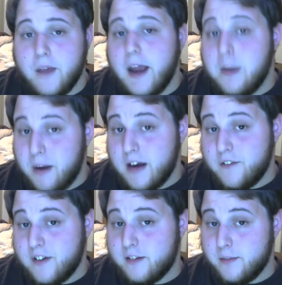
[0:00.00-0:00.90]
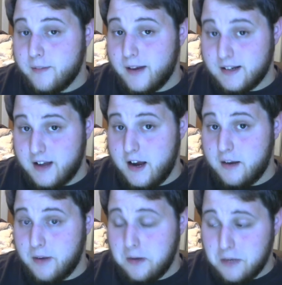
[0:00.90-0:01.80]
and by investment of my
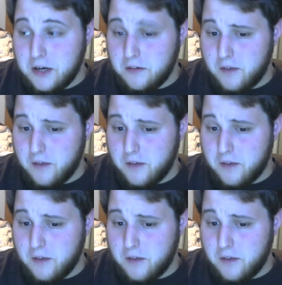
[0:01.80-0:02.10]
time, I mean